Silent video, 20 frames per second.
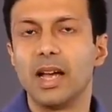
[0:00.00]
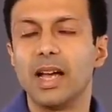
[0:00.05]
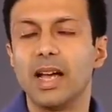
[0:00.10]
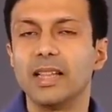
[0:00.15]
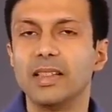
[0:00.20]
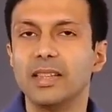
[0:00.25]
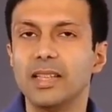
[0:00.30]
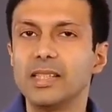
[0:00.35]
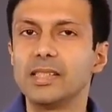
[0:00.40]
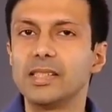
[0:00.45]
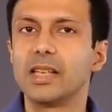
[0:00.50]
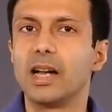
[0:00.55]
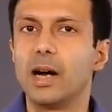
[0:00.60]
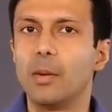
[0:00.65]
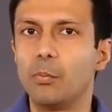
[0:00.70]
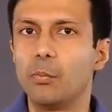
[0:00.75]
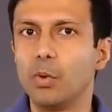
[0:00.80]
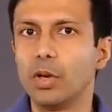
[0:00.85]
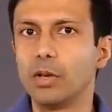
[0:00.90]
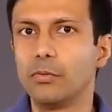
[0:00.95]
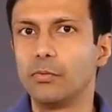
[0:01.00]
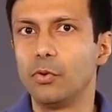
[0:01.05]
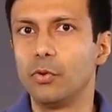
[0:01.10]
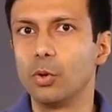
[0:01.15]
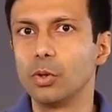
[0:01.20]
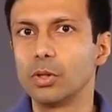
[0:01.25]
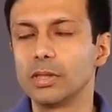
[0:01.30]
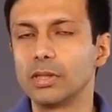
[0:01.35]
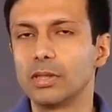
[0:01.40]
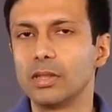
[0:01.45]
And this upward
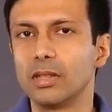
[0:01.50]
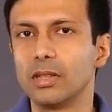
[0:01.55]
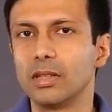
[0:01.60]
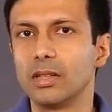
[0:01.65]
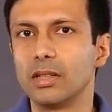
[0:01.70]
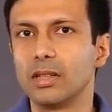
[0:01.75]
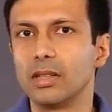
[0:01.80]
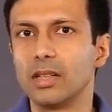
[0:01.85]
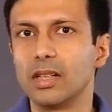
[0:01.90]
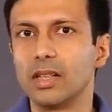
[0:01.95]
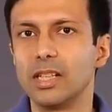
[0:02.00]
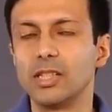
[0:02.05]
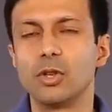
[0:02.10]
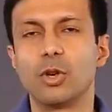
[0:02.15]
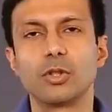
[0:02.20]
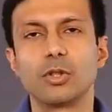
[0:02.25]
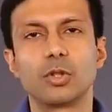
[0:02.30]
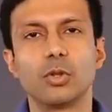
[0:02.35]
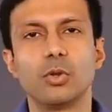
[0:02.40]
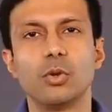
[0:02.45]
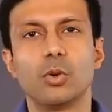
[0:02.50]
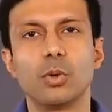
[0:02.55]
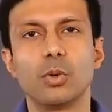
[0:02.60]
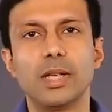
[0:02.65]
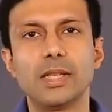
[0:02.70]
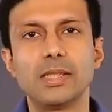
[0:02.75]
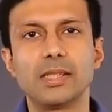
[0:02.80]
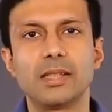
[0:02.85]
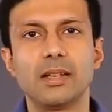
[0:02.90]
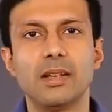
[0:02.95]
force is also known
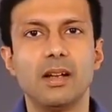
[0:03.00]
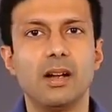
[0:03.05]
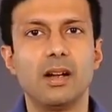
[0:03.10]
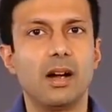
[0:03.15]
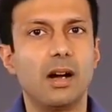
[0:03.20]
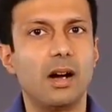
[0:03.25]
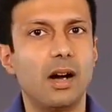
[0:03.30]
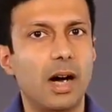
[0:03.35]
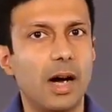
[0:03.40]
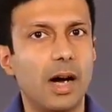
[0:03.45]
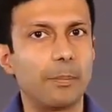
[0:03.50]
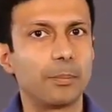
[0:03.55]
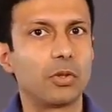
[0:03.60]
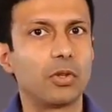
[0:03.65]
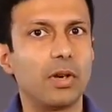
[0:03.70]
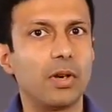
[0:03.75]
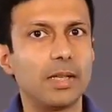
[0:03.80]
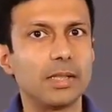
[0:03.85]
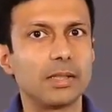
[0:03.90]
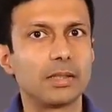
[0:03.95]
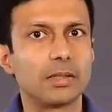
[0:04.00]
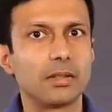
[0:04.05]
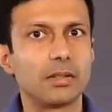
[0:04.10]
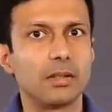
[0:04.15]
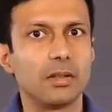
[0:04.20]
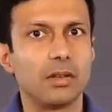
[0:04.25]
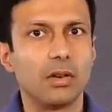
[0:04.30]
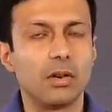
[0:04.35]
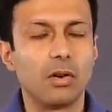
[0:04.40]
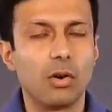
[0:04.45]
as upthrust
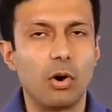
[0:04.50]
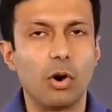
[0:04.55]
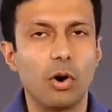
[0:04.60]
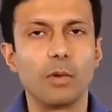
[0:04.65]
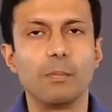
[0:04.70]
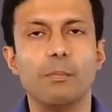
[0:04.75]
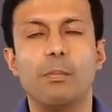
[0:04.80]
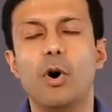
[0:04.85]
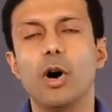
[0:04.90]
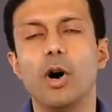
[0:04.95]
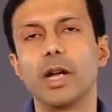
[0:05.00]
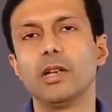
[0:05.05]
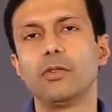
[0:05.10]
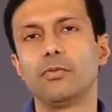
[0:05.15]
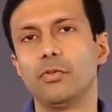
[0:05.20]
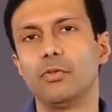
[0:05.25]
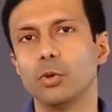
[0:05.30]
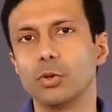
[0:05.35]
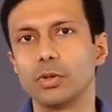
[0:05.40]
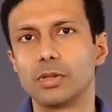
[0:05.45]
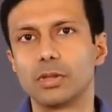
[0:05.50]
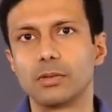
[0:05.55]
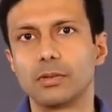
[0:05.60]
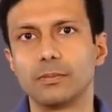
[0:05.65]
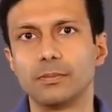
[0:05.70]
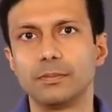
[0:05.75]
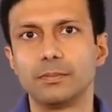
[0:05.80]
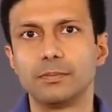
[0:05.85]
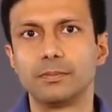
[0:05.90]
or buoyant force.